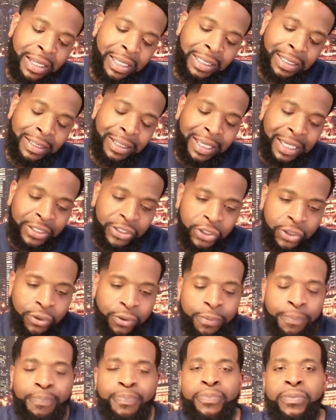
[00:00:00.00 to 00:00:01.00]

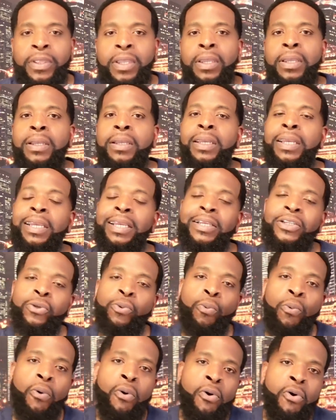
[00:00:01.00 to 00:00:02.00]
Elixir,
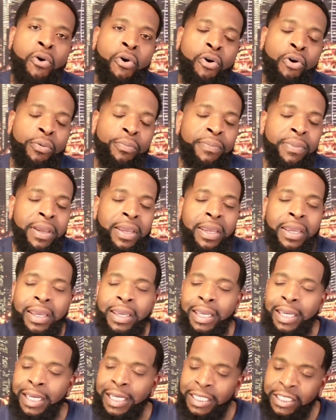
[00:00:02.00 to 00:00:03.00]
it's warm,
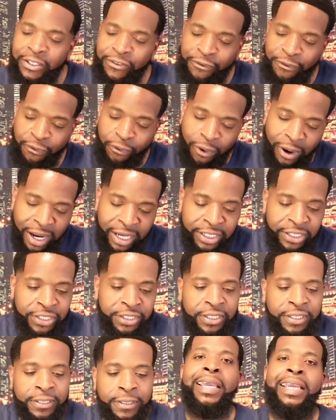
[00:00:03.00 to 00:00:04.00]
it's
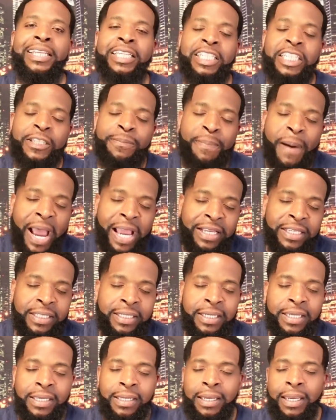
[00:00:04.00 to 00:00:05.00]
fresh, it's
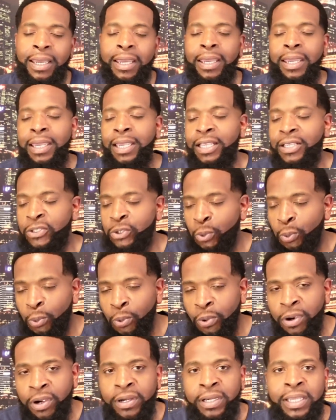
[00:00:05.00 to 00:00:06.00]
spicy, it's
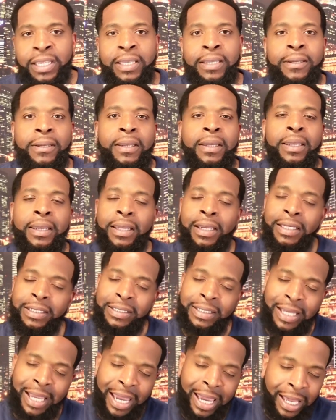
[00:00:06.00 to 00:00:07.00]
woody,
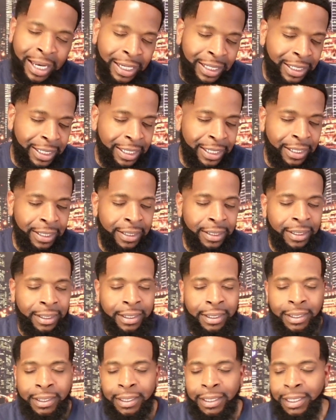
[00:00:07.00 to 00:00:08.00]
it's elegant,
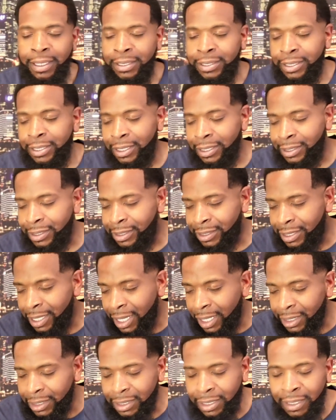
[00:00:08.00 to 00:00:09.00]
it's
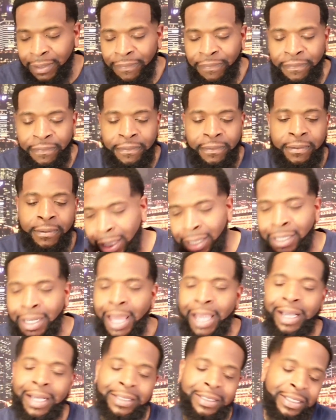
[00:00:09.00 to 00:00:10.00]
seductive, and
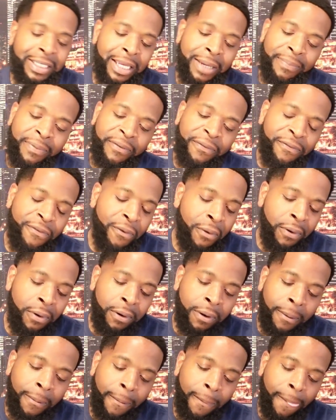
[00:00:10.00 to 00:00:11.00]
like I said
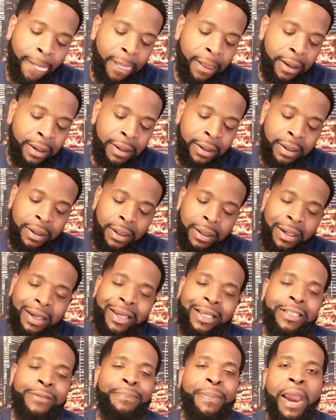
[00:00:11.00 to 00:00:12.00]
before,
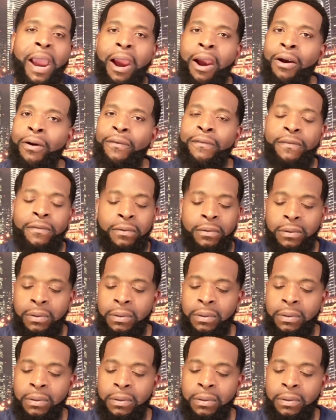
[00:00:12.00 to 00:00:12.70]
it's powerful